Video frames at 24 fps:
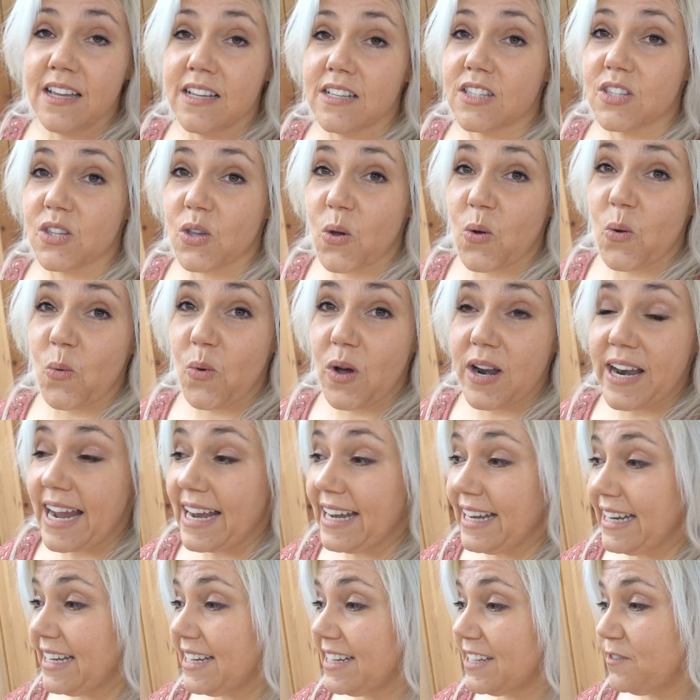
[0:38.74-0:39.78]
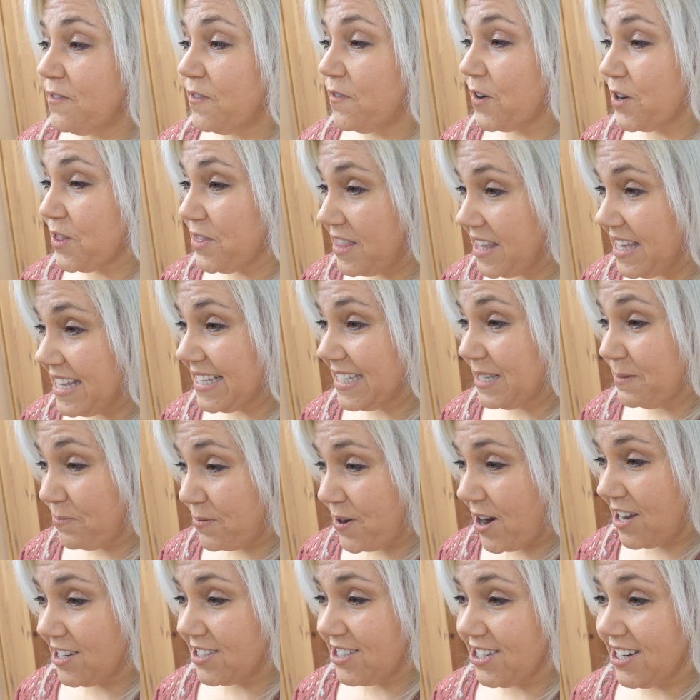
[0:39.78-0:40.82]
So what I needed for this
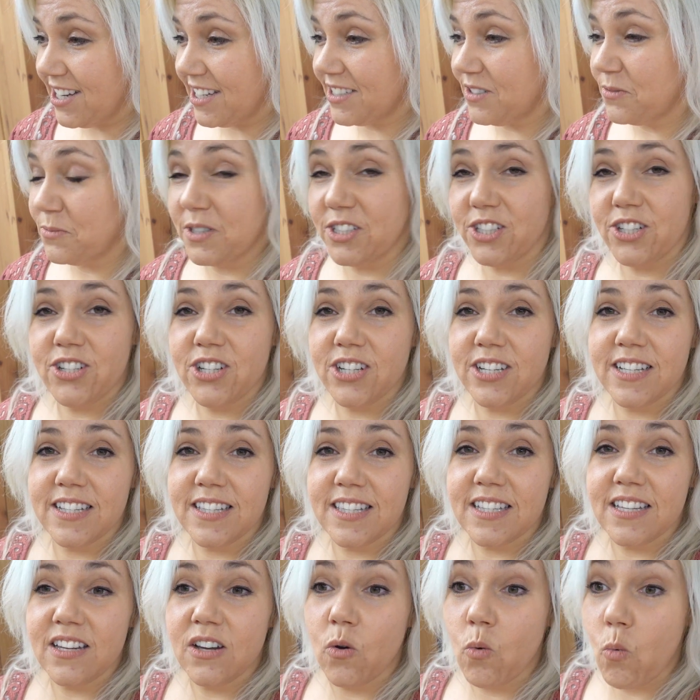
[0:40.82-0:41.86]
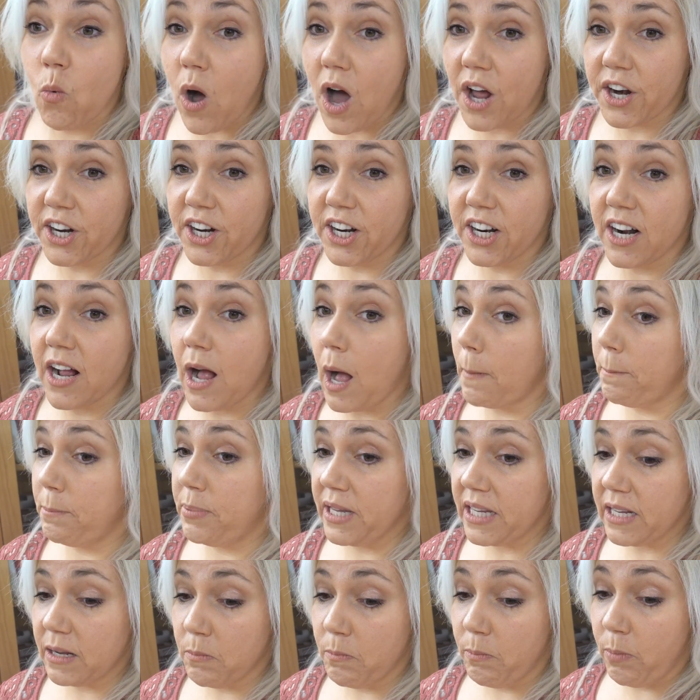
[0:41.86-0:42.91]
project was just water, a
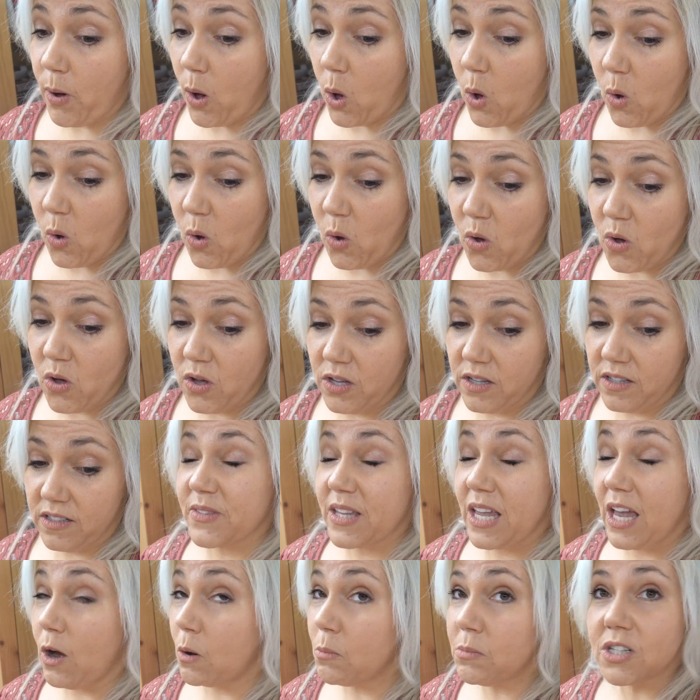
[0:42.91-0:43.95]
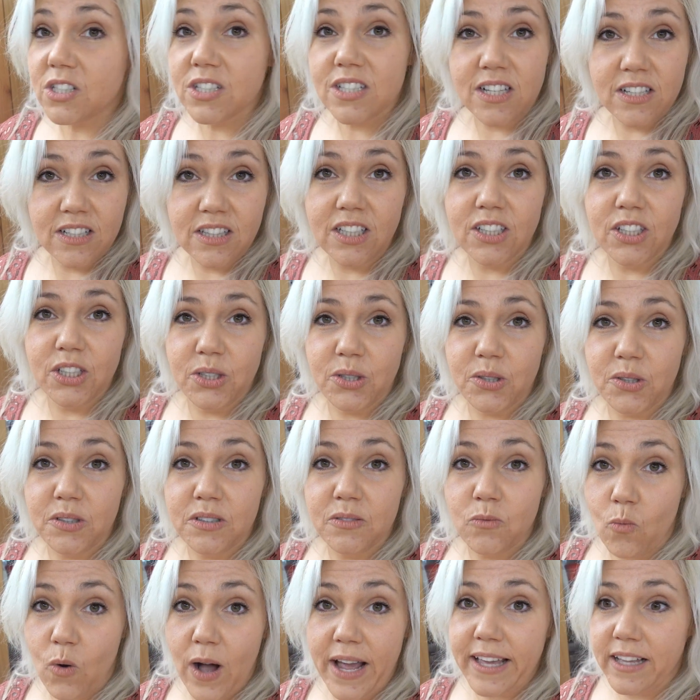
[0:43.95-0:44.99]
big bowl, Elmer's glue,
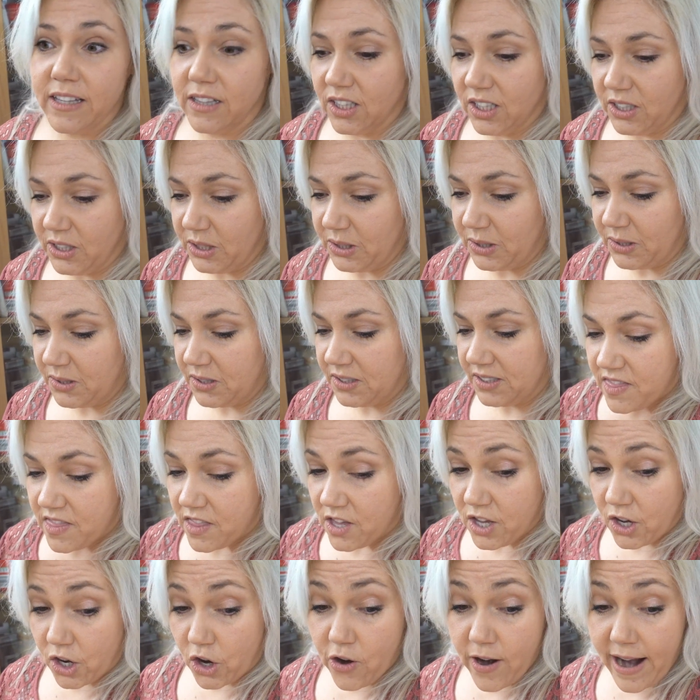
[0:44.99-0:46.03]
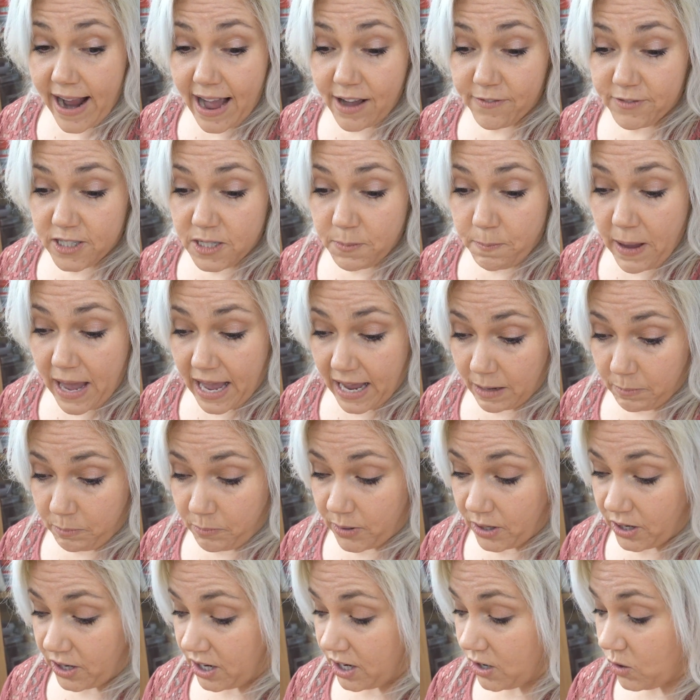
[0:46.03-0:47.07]
white glue, the kraft
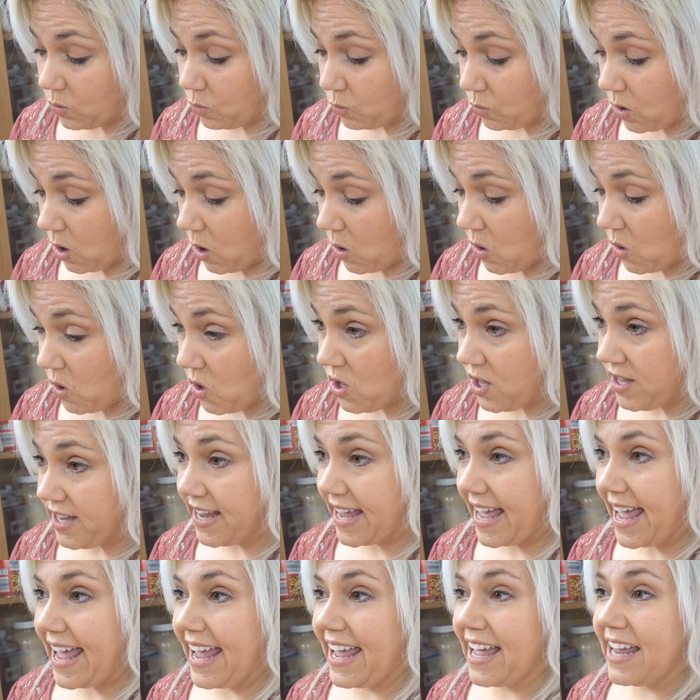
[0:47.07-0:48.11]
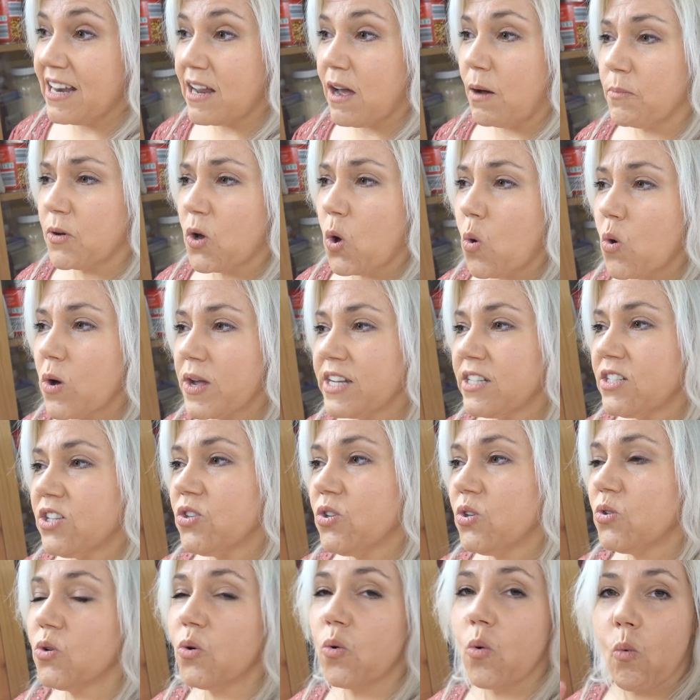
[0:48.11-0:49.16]
paper roll, and I'm going
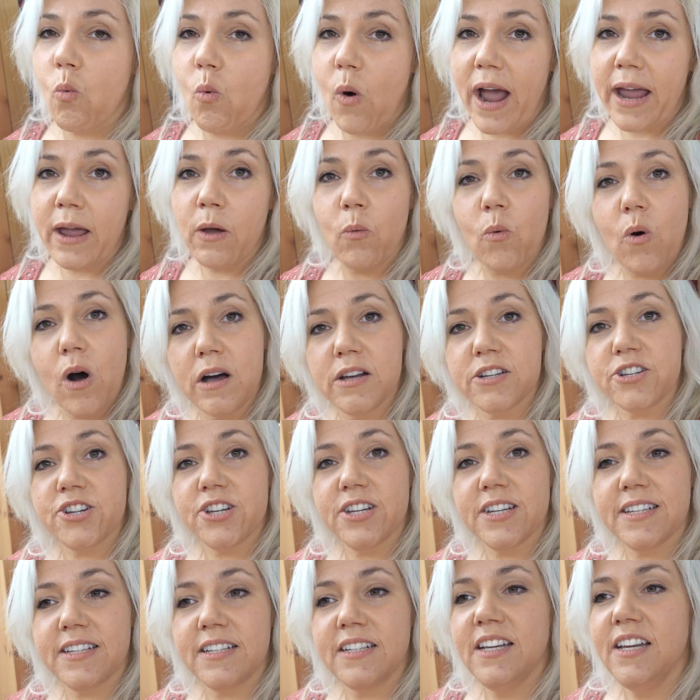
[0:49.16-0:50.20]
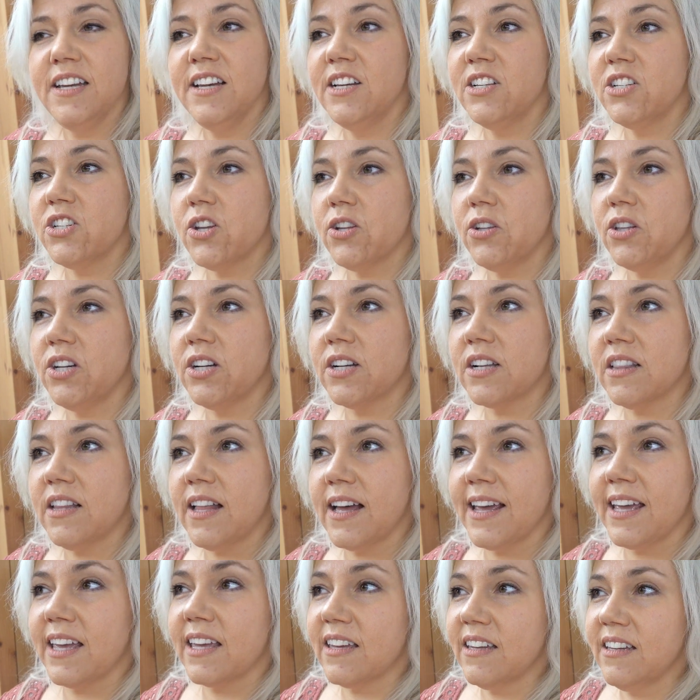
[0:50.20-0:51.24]
to whitewash it to look
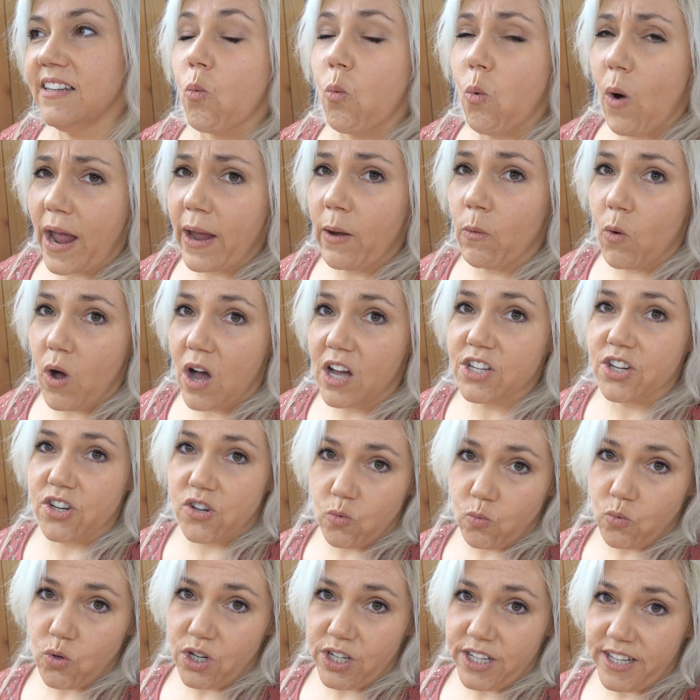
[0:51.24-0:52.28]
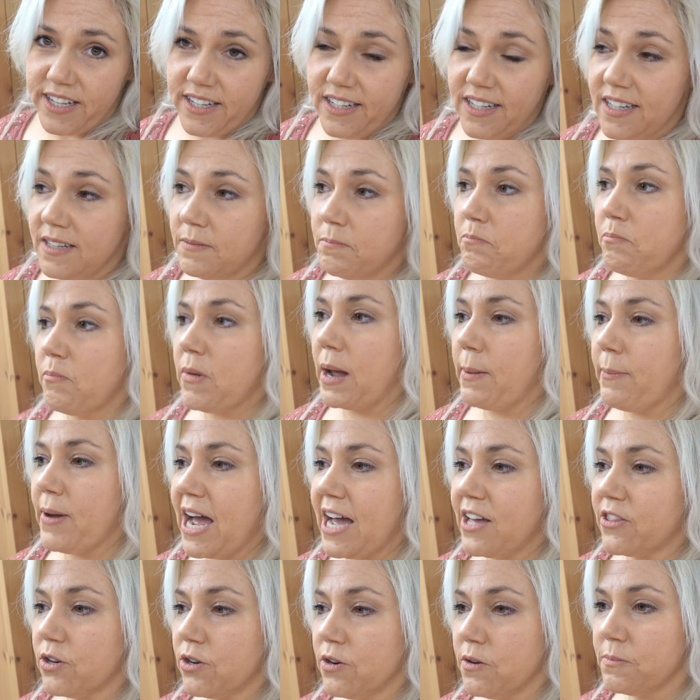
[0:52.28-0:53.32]
like whitewashed wood. My
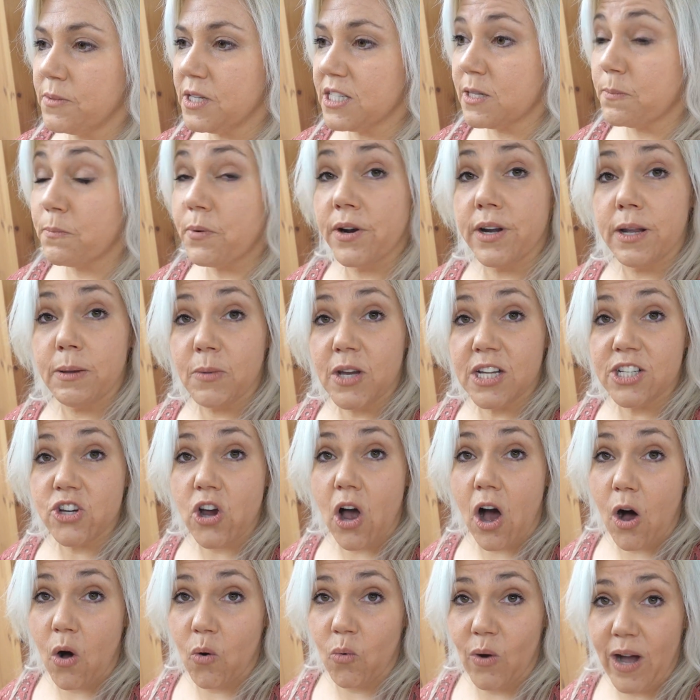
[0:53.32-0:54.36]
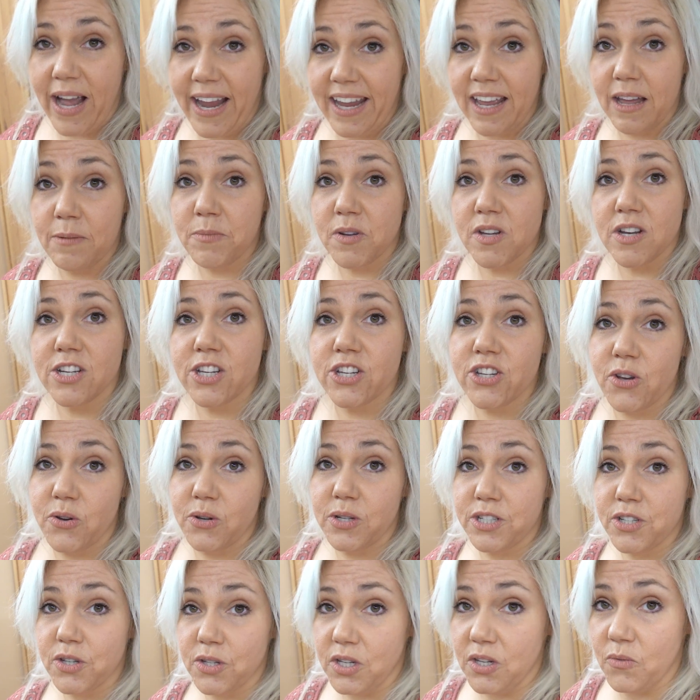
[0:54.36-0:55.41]
bathroom is pretty much all white. I'm gonna show
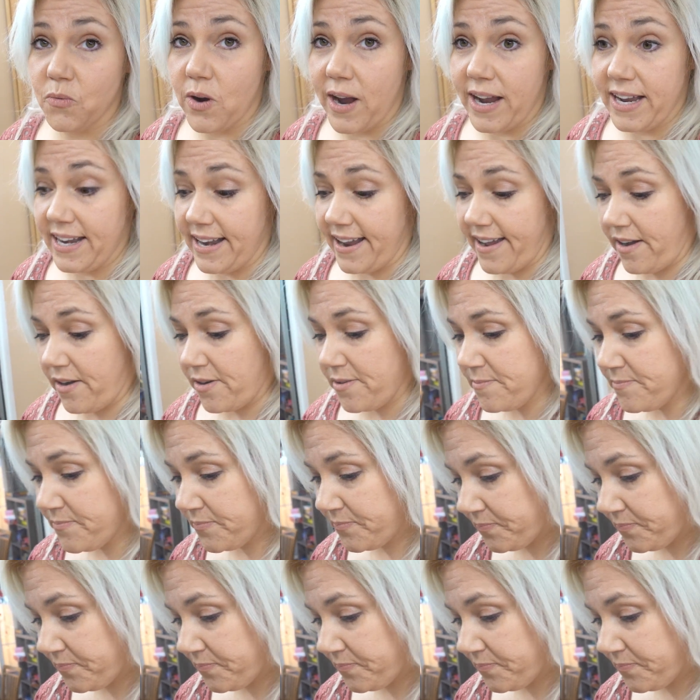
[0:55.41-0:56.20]
it to you right now.